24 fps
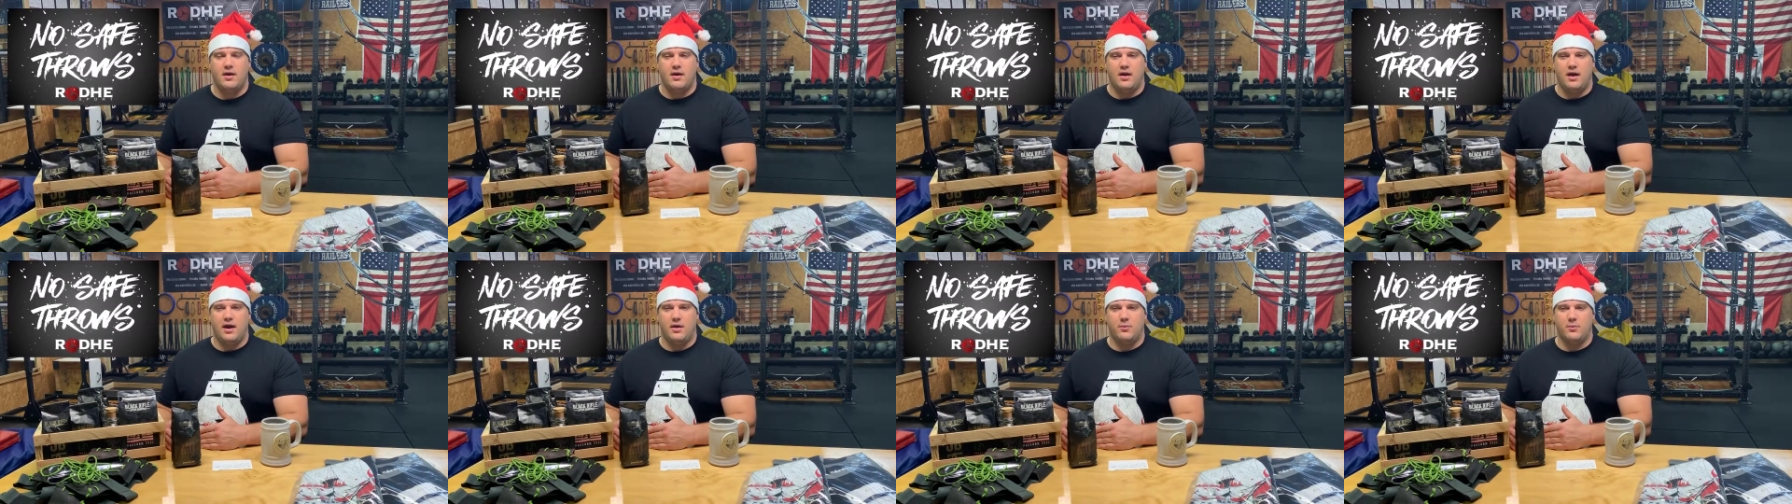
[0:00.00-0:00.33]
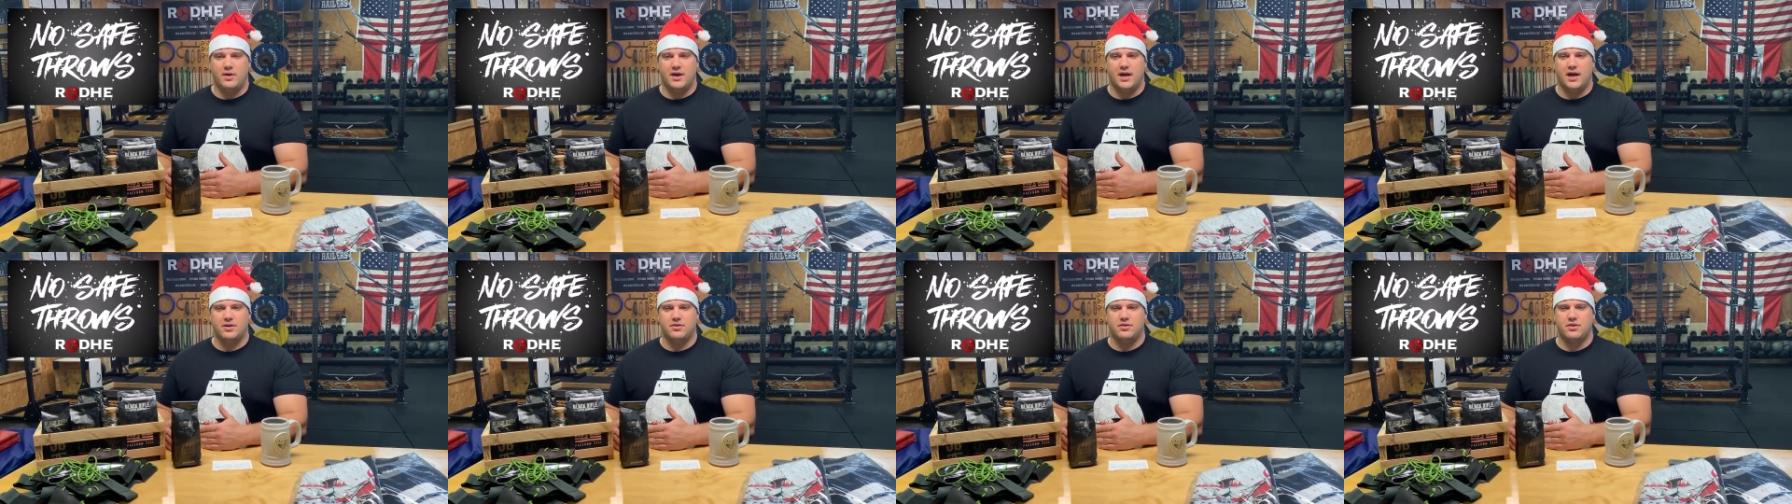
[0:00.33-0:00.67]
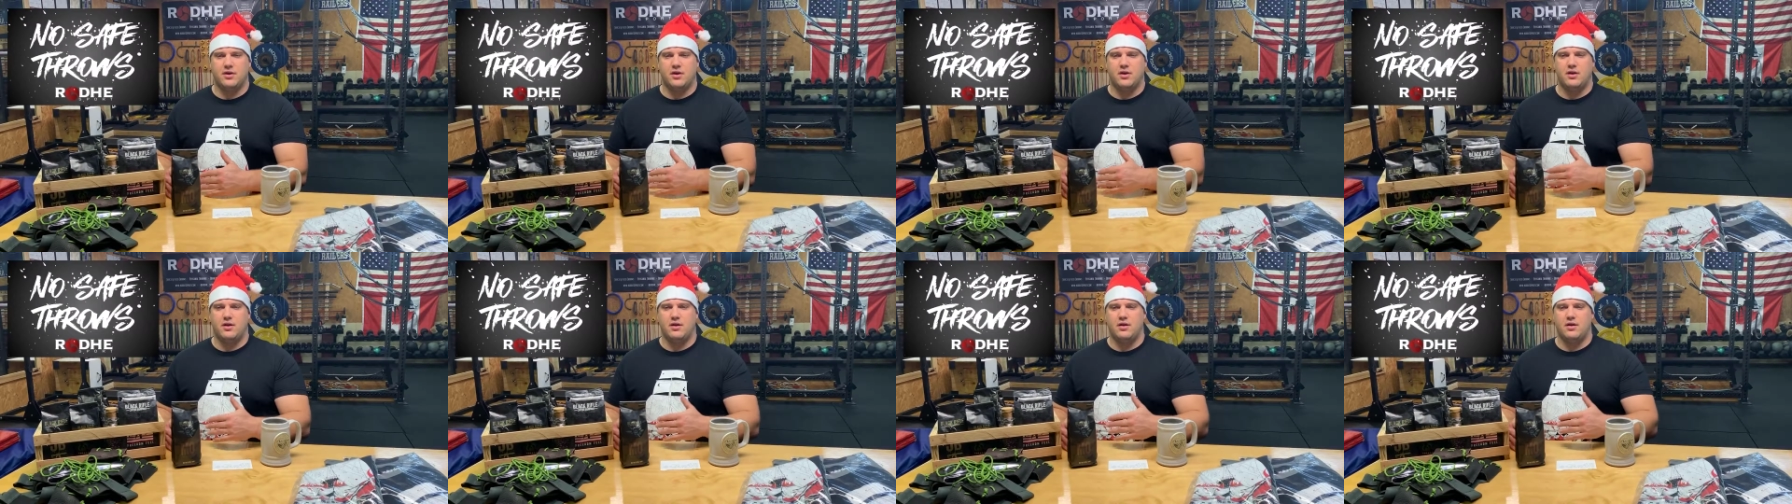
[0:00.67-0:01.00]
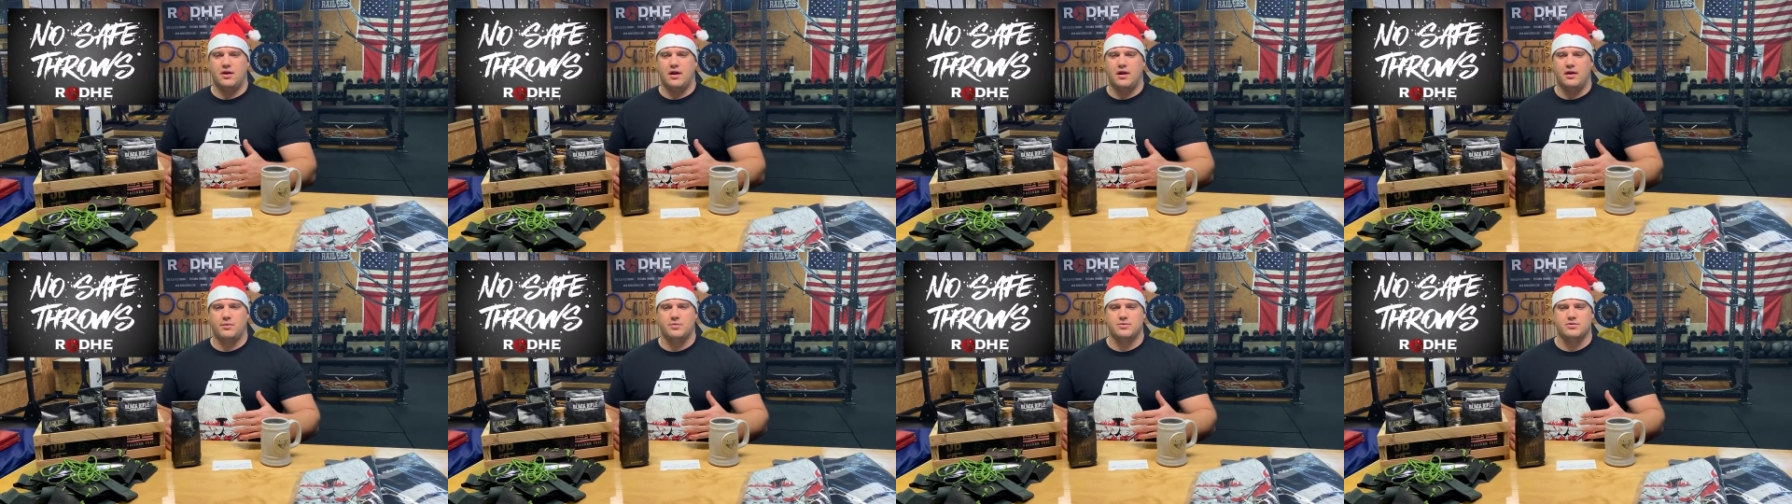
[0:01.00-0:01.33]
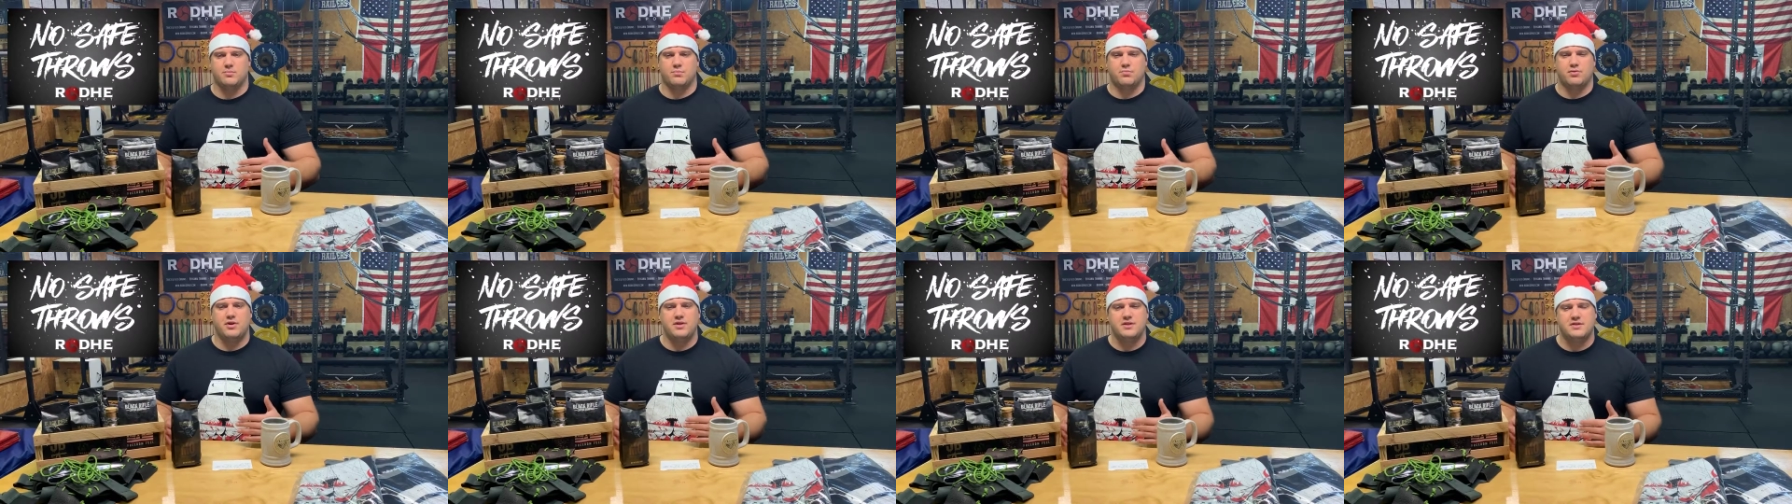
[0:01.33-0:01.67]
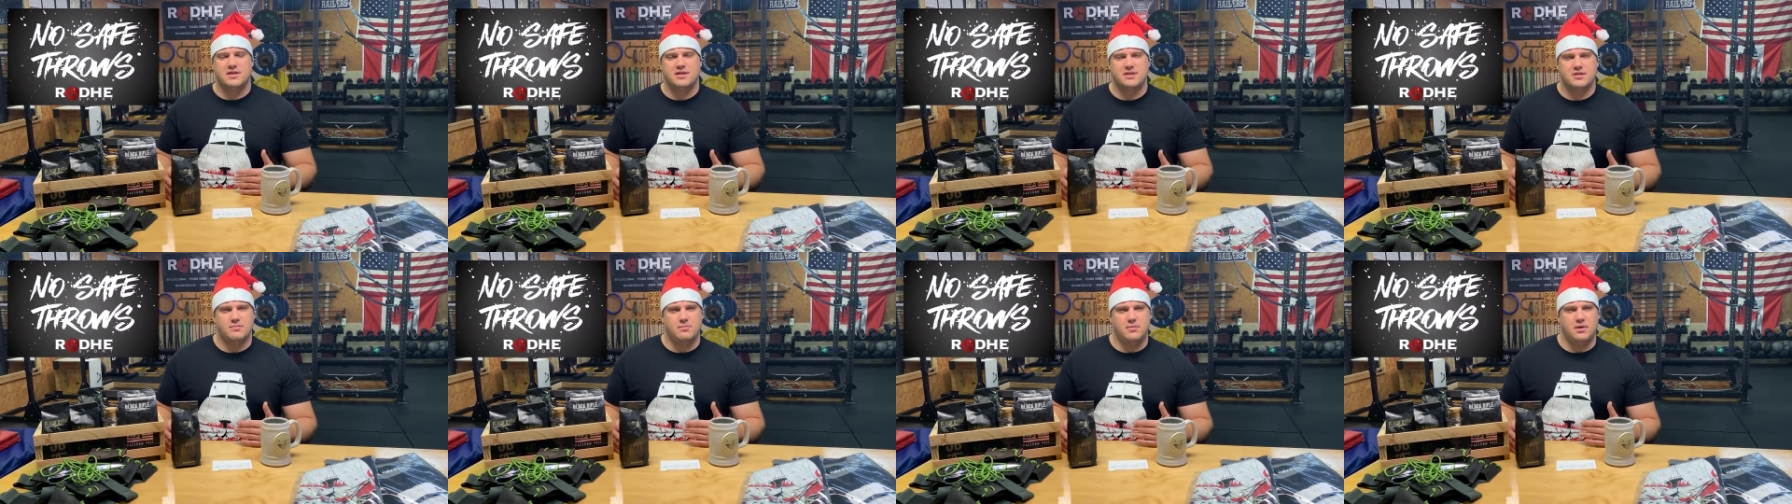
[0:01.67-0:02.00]
And we get there, and it was a
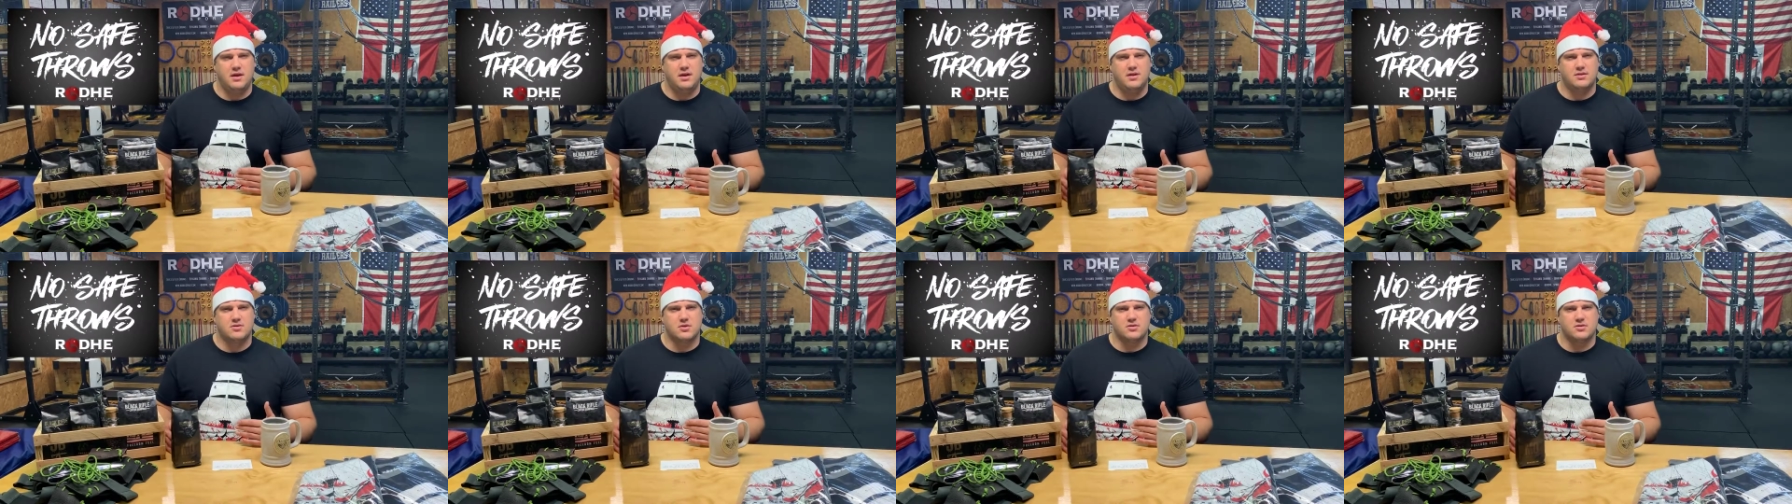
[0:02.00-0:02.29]
preseason meet,